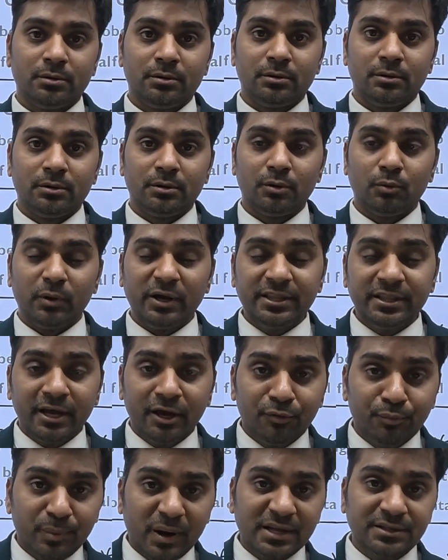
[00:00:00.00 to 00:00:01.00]
Now, why they have
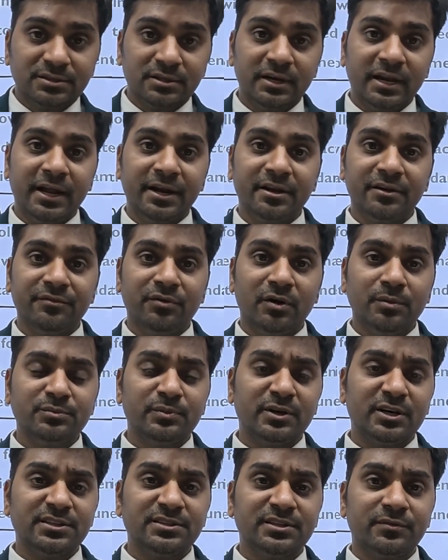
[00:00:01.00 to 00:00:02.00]
passed land reforms?
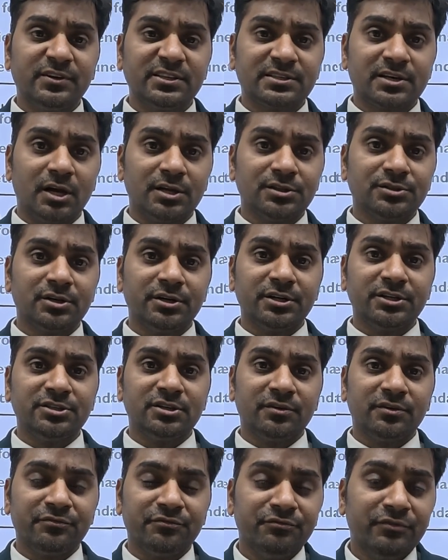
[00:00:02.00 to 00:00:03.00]
Because there was concentration
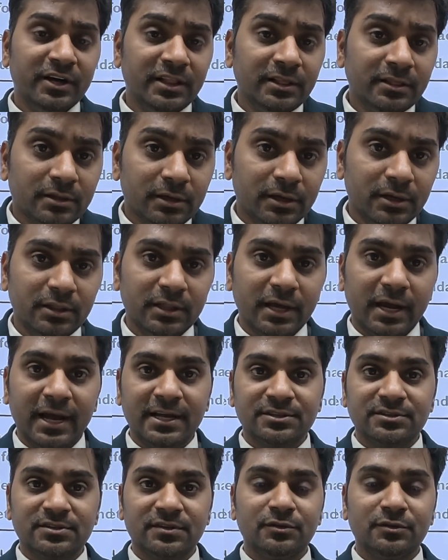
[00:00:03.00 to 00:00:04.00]
of wealth in the
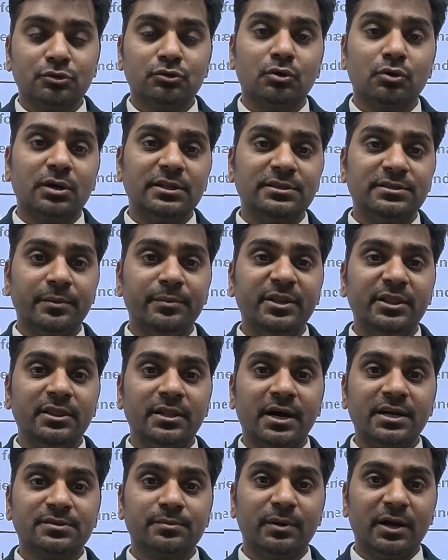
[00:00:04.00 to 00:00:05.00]
hands of the so-called
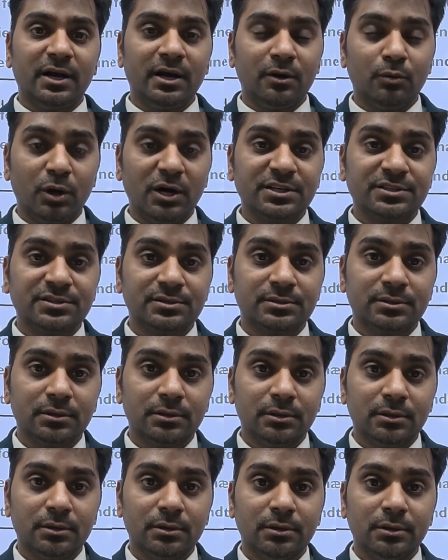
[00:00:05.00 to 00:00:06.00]
zemindars, mahalwars,
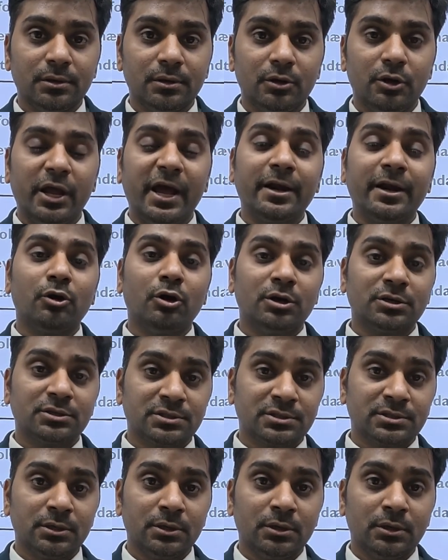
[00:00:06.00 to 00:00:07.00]
landlords.
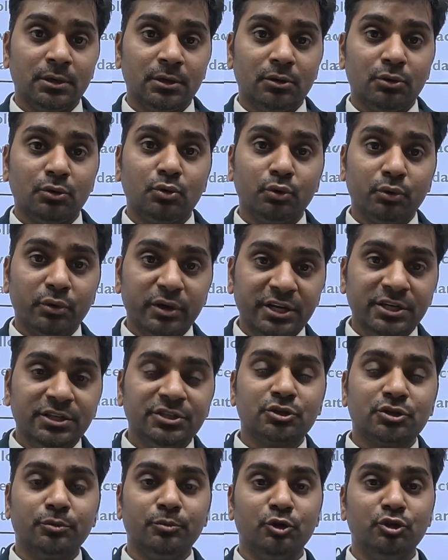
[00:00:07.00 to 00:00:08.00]
To
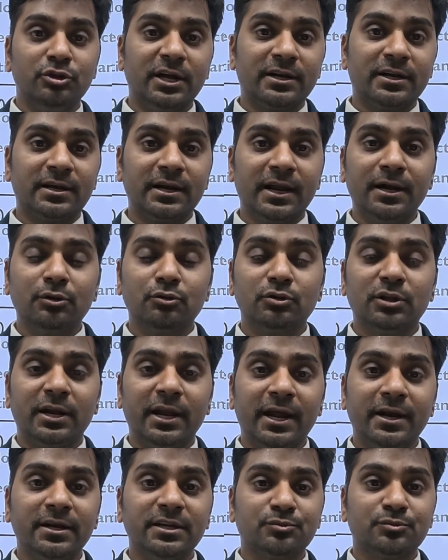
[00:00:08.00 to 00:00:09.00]
redistribute that land to the
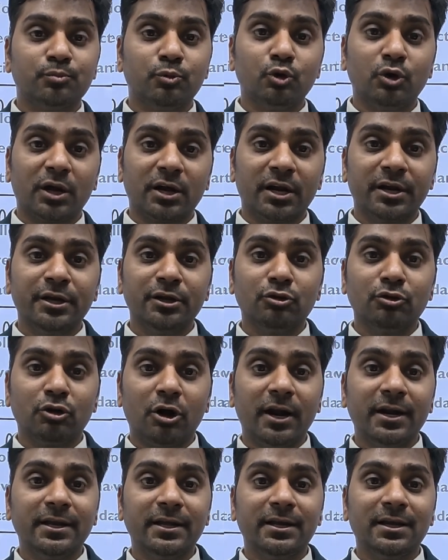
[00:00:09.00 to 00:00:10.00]
landless poor according to
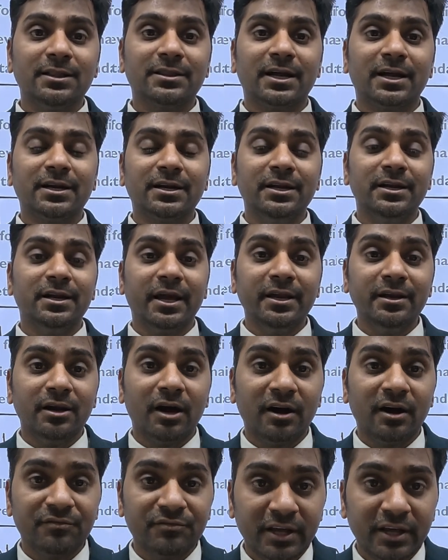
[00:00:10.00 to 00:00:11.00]
Article 39
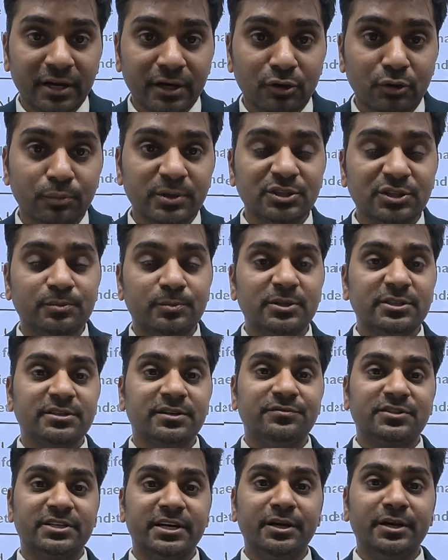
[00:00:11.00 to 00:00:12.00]
of Directive Principles of
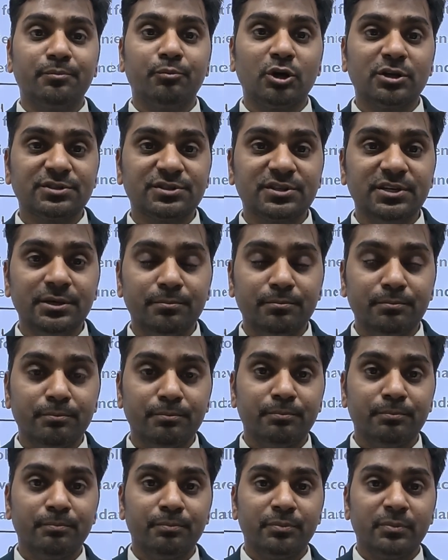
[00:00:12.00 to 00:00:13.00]
State Policy,
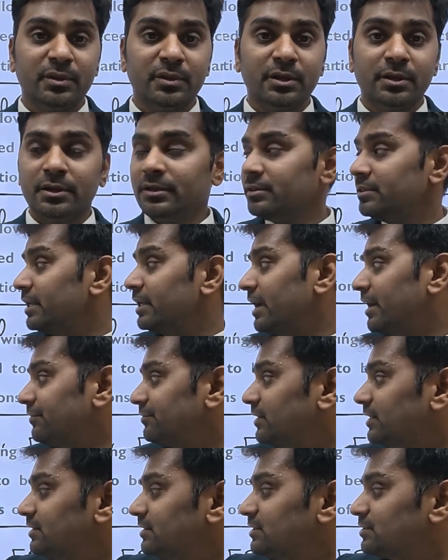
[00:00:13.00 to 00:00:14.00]
they have
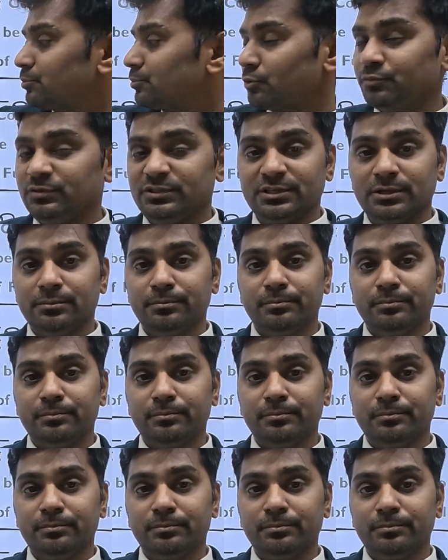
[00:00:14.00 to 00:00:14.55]
done this provision.